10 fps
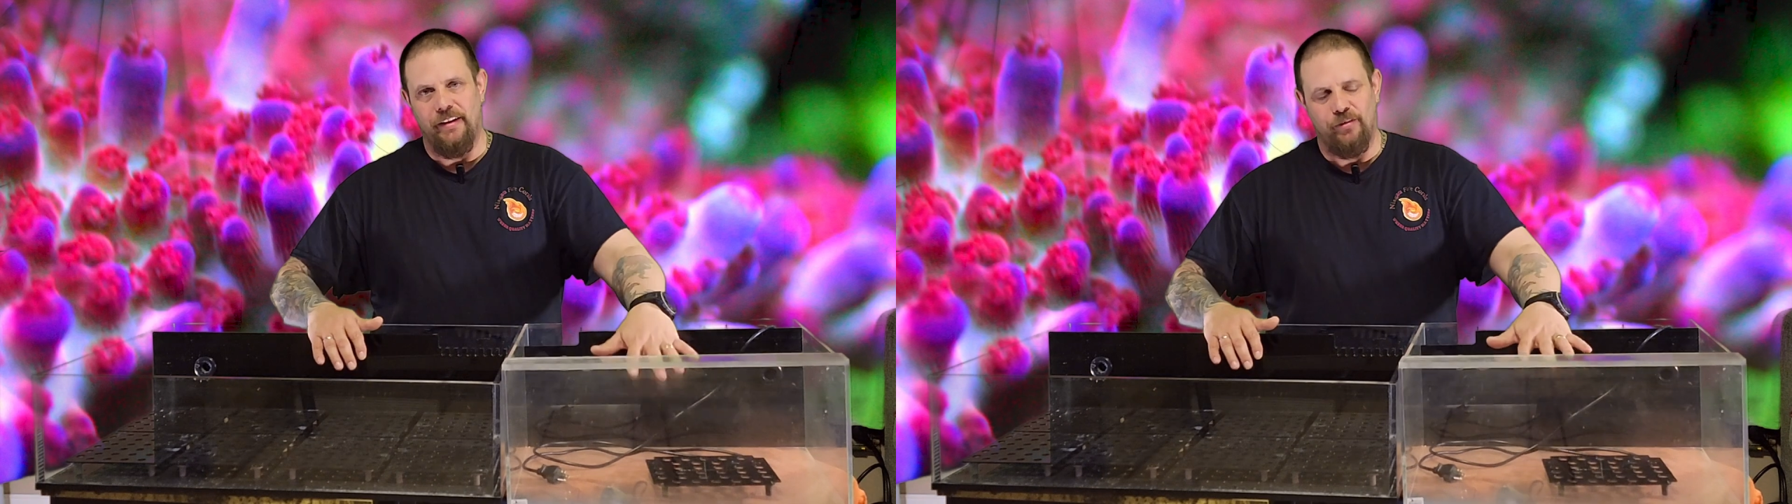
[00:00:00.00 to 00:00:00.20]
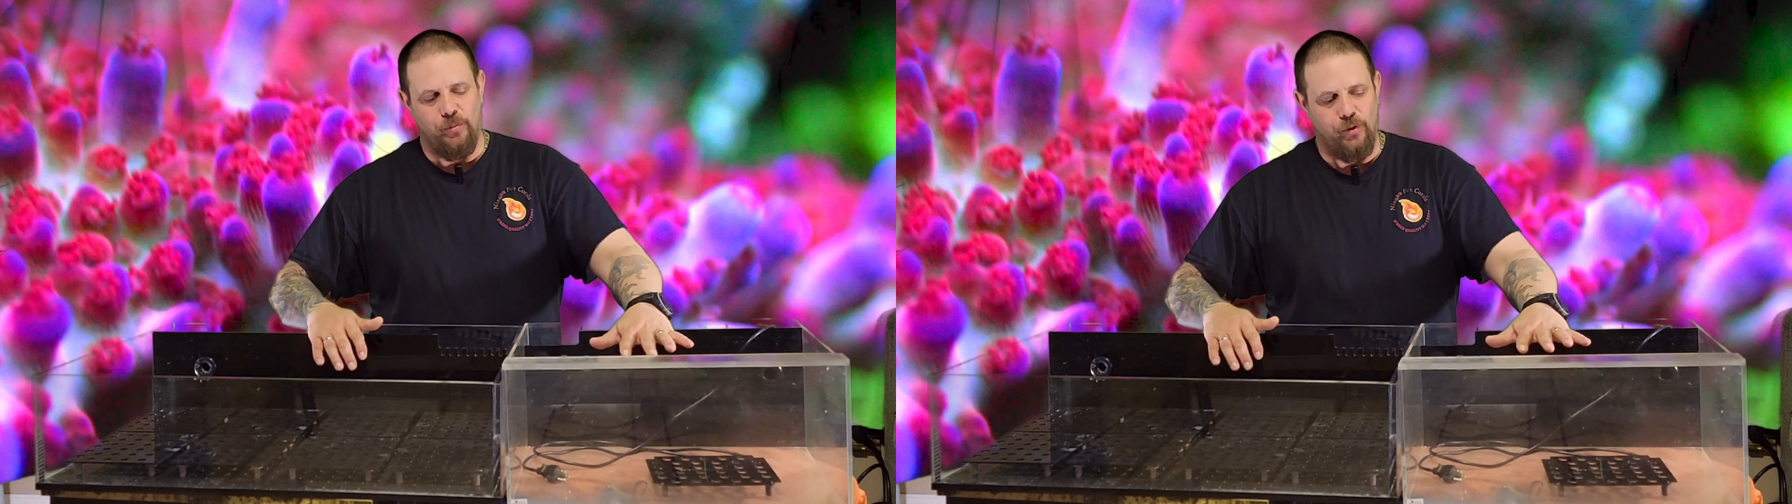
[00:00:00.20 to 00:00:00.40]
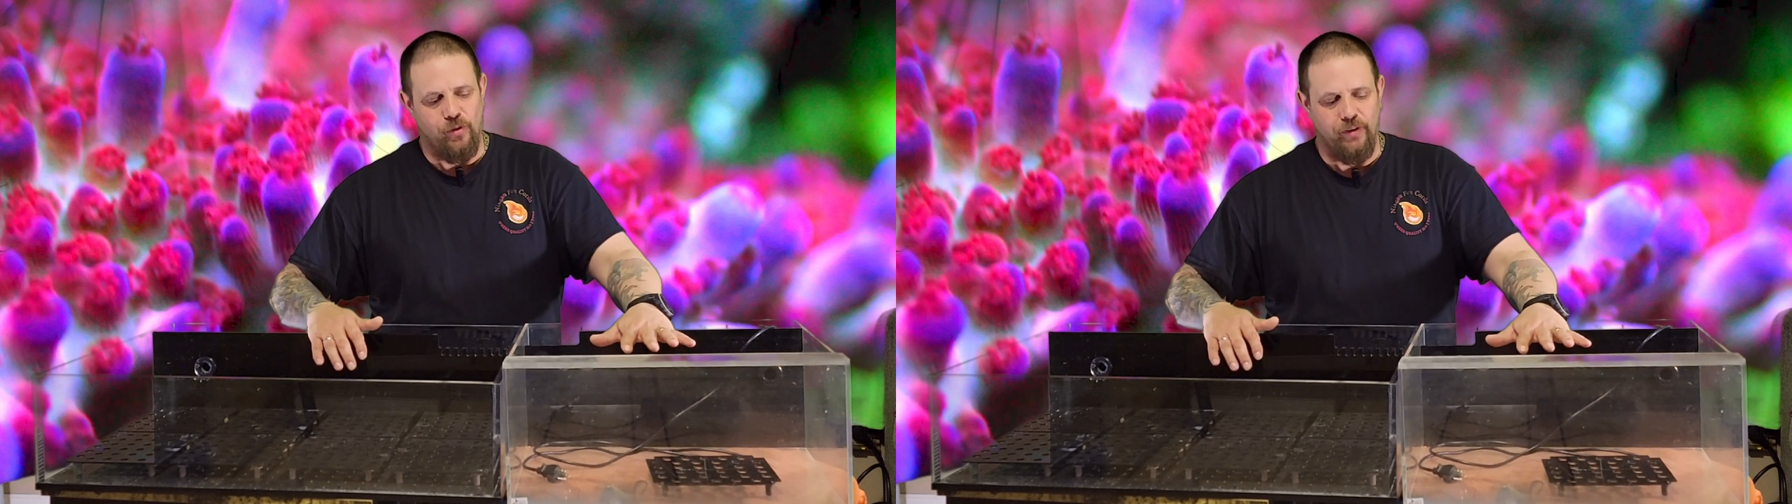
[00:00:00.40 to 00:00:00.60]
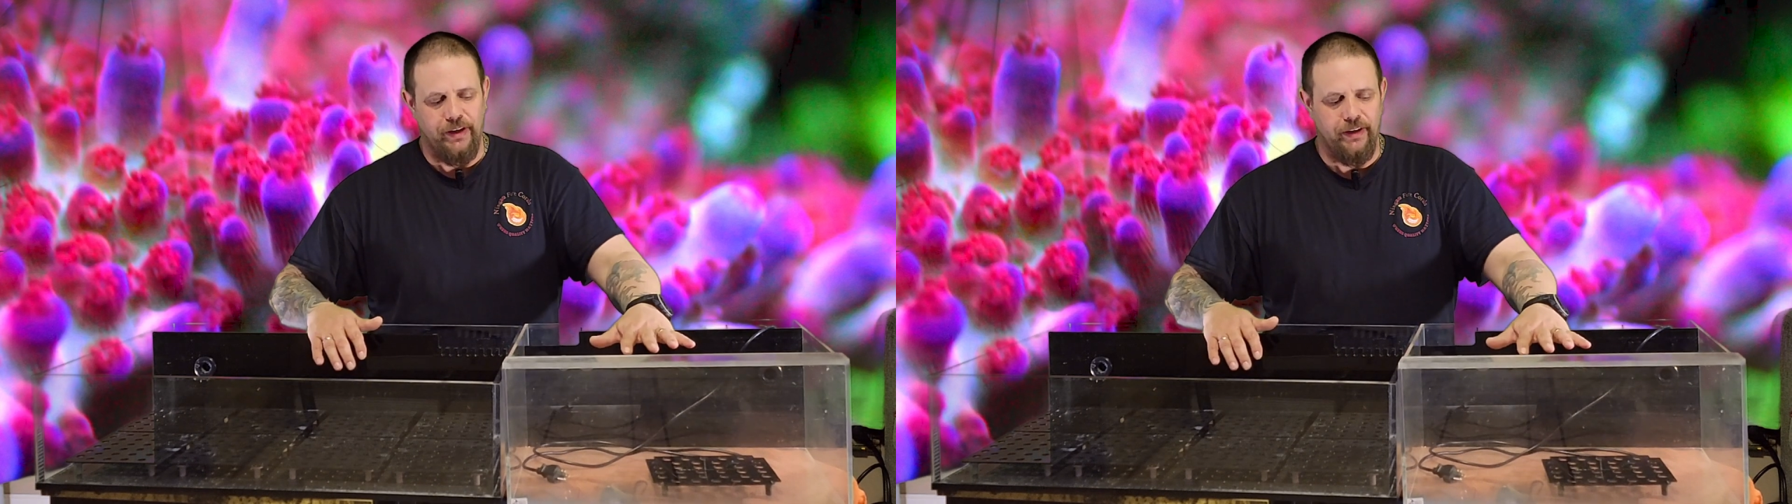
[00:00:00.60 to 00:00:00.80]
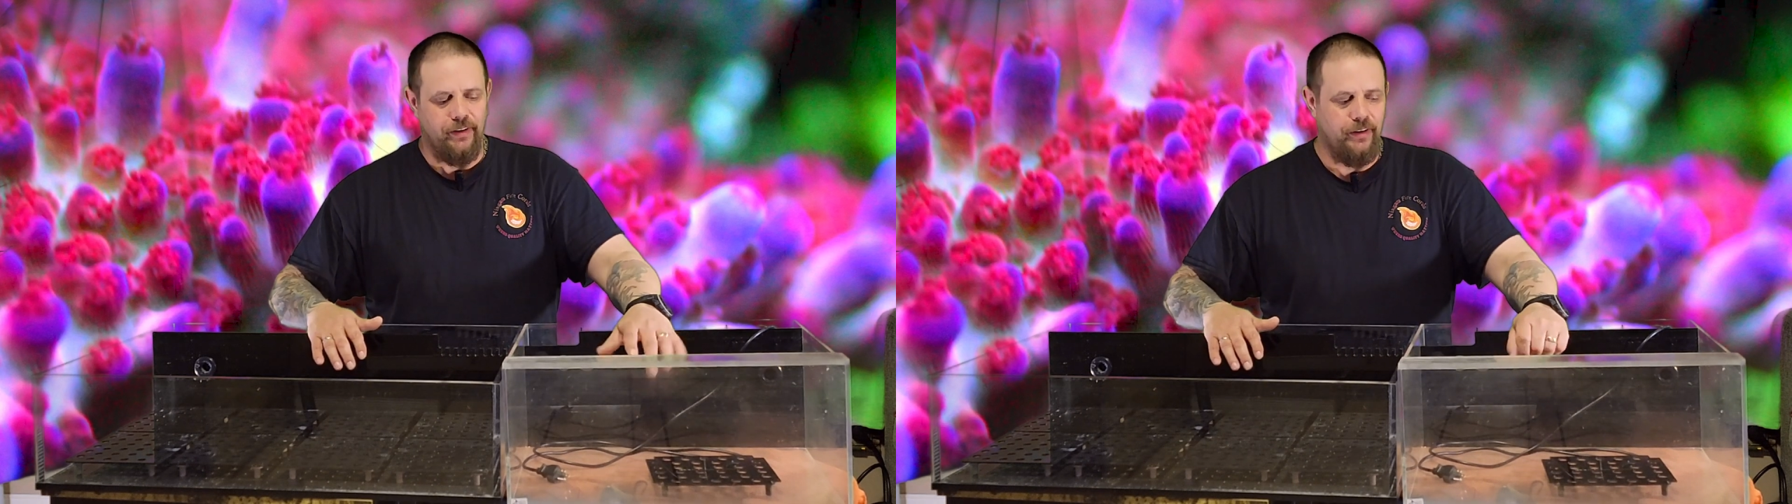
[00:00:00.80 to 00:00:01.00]
this one over
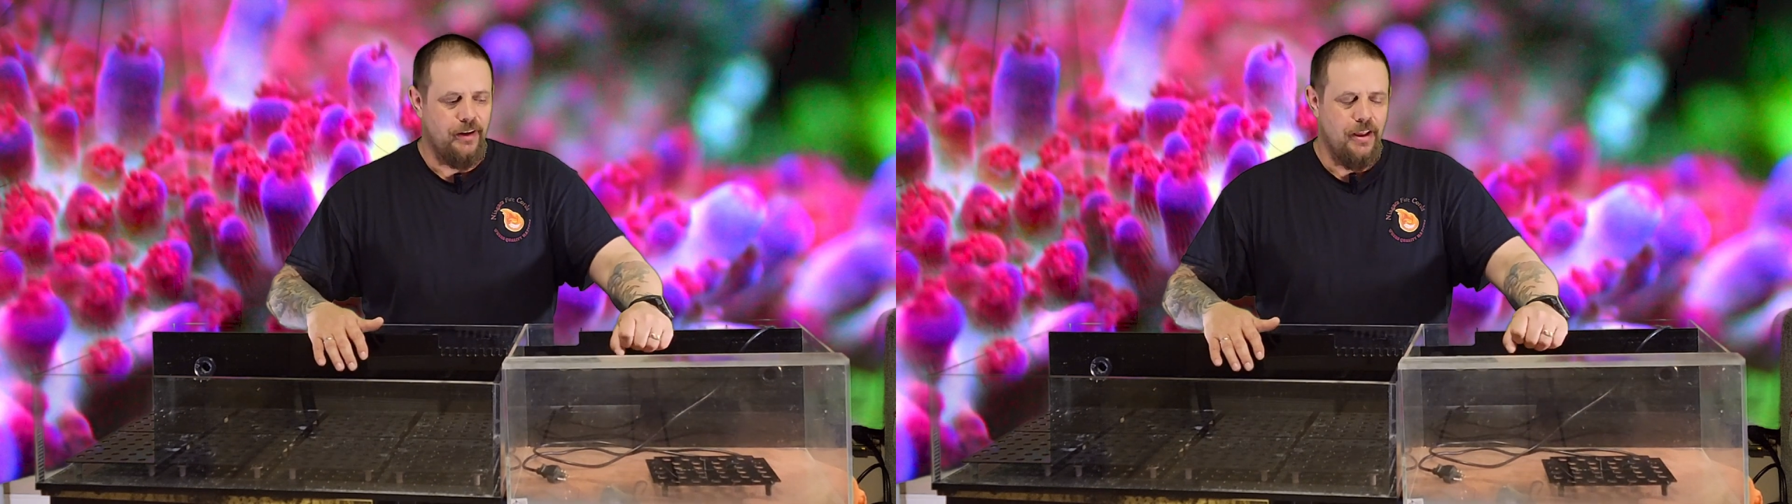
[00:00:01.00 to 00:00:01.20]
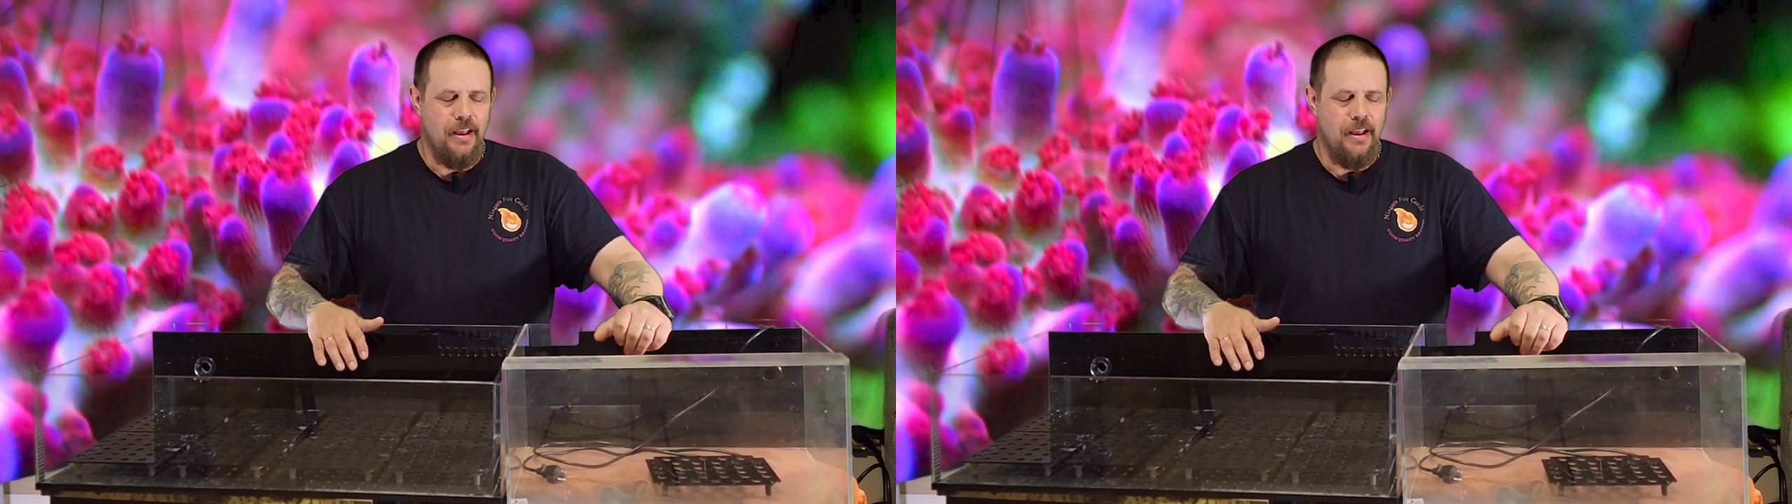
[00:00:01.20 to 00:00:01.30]
here,